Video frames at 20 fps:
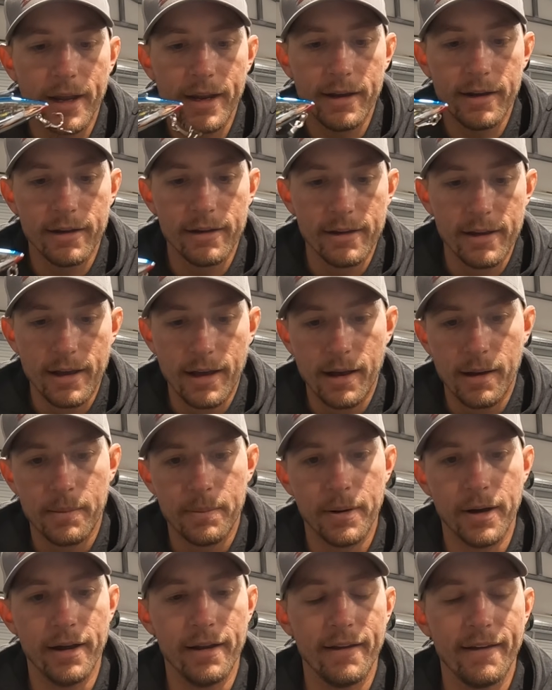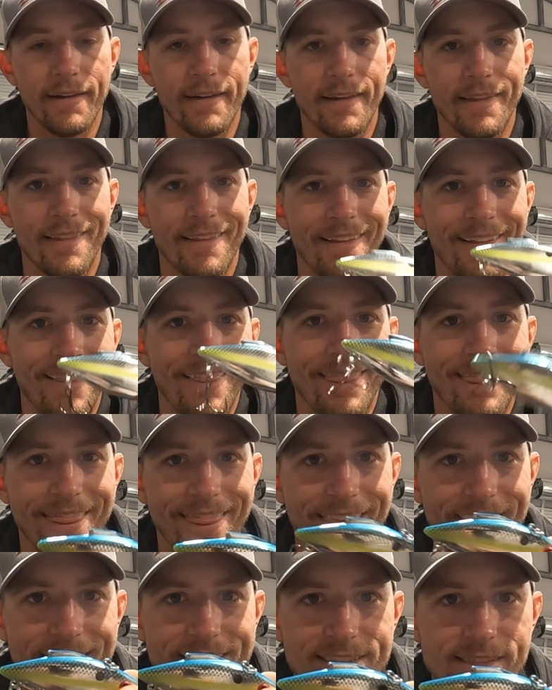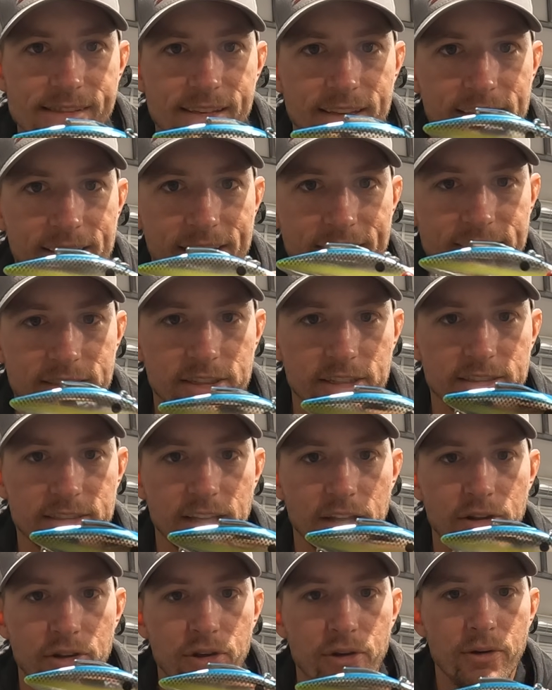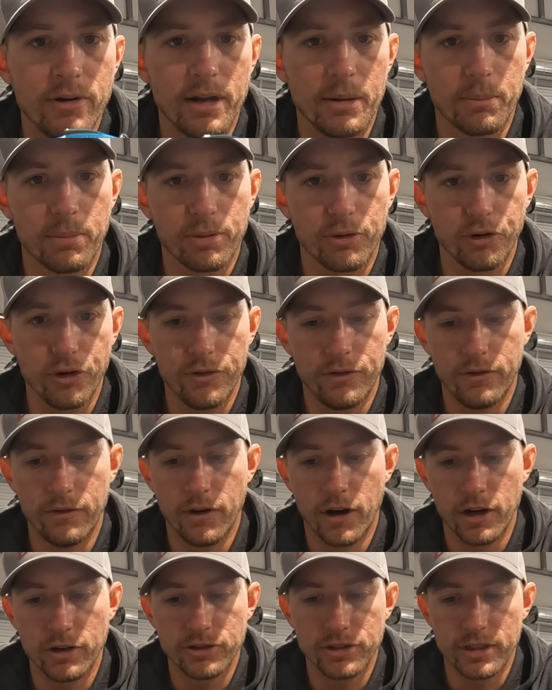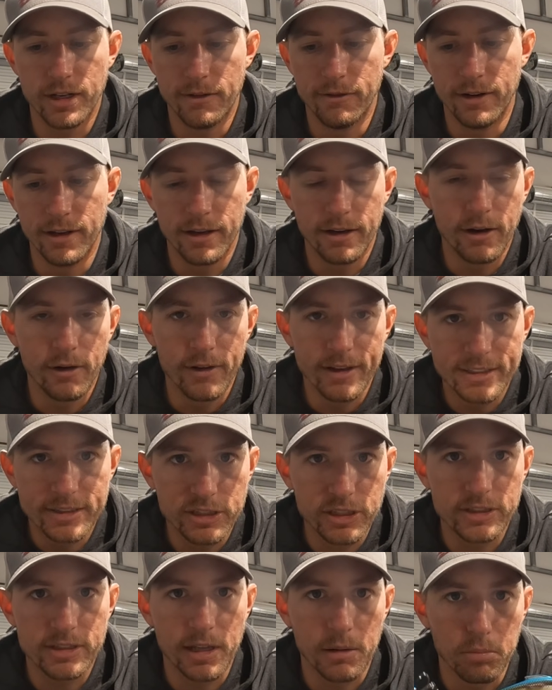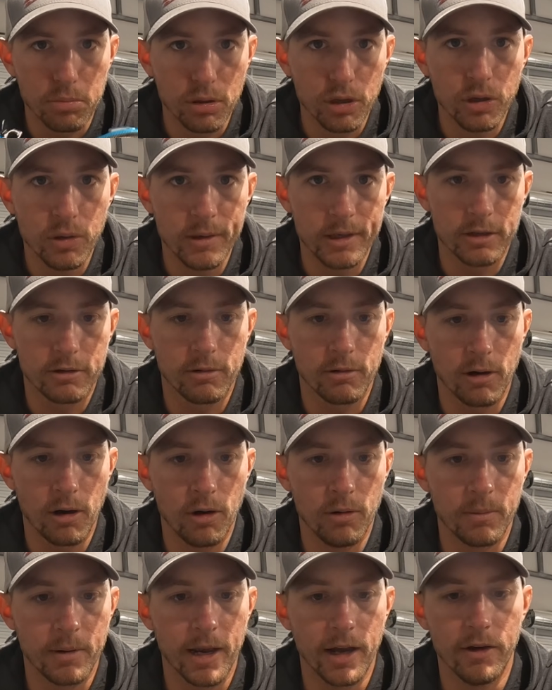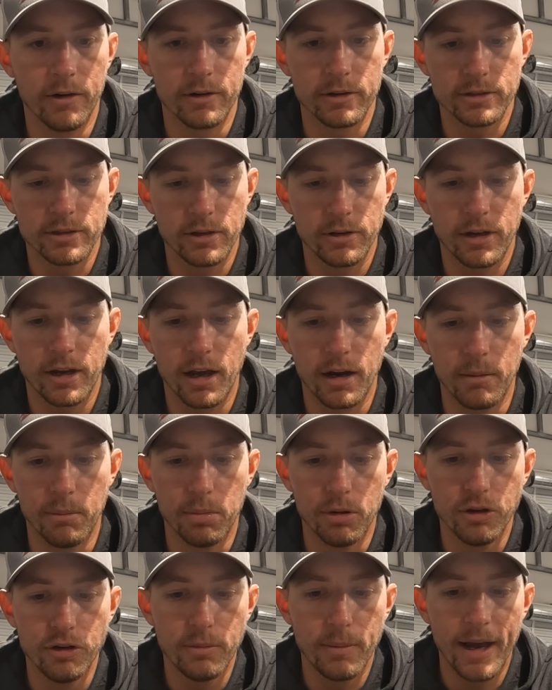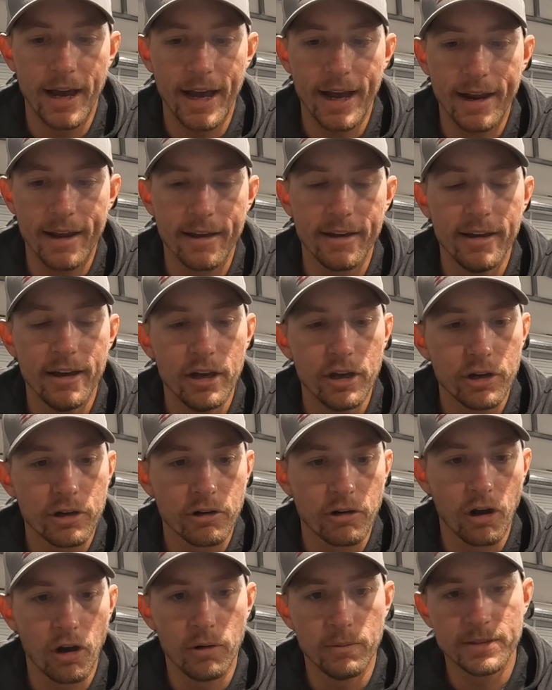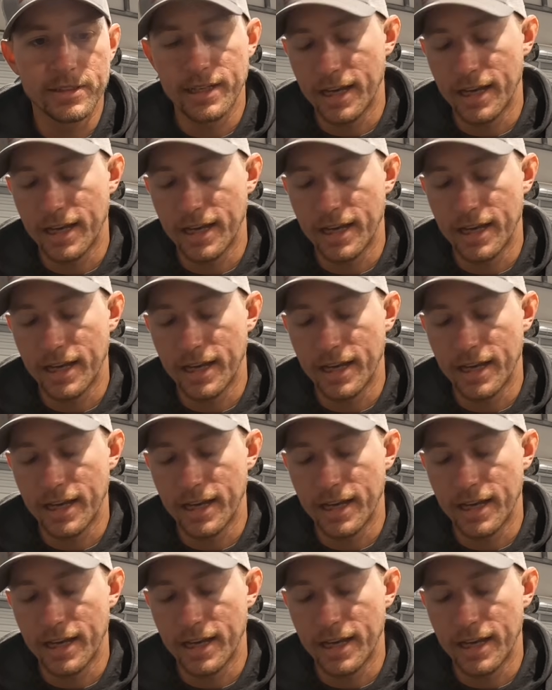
bait, but this is just a new and improved version of it. You know, it's just a blue and chrome color. So you got a blue back, chrome